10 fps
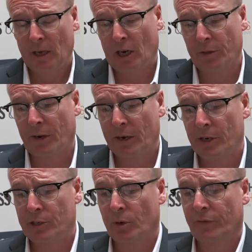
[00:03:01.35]
Other
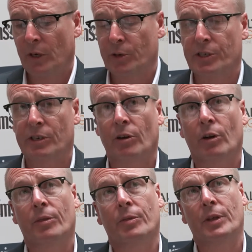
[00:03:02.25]
areas we're focusing on
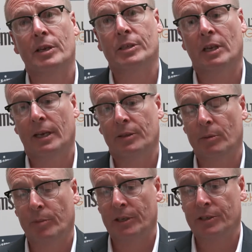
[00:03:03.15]
are things like the
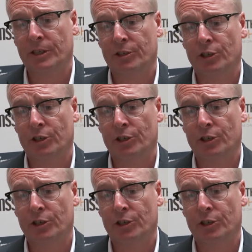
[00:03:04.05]
ability